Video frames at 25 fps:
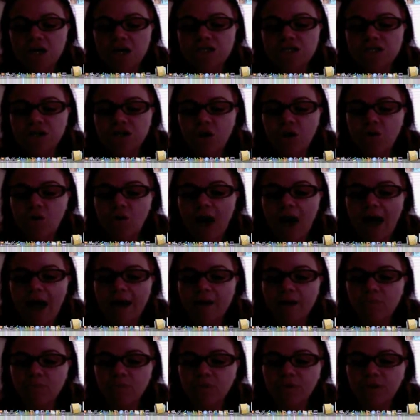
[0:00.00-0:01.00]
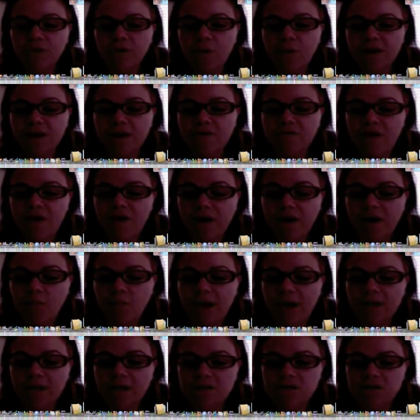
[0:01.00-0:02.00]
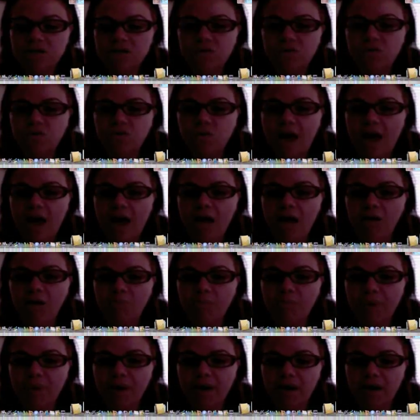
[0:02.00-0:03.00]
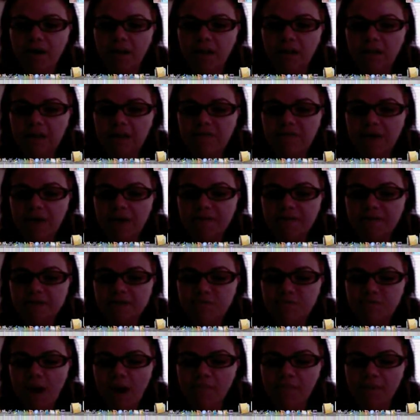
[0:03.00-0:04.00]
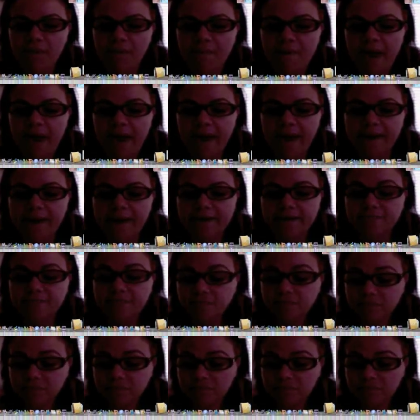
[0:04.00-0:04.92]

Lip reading: So I really wanted to find a way to help alleviate this problem, and